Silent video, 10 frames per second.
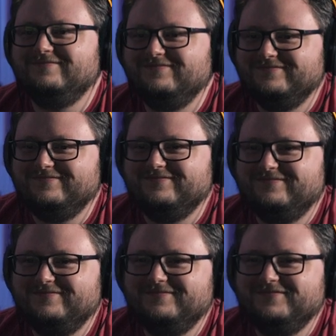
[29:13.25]

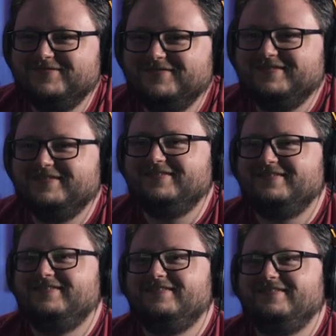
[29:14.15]

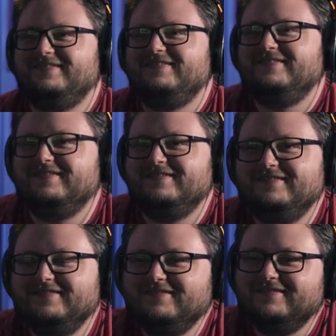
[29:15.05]

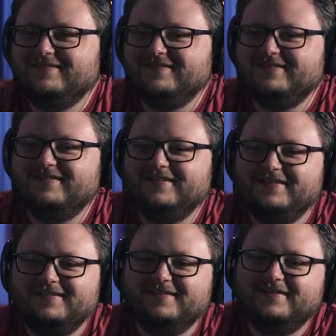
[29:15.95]

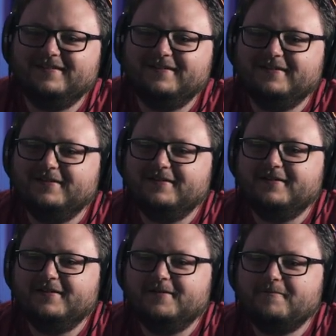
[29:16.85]

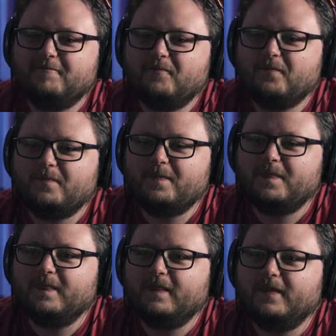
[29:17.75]

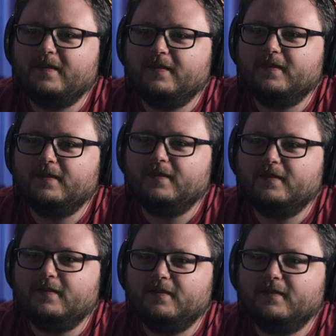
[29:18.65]

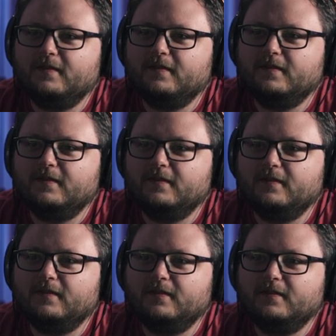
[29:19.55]

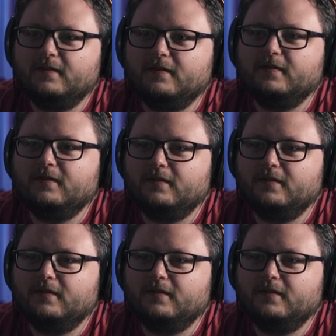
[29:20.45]
(silent)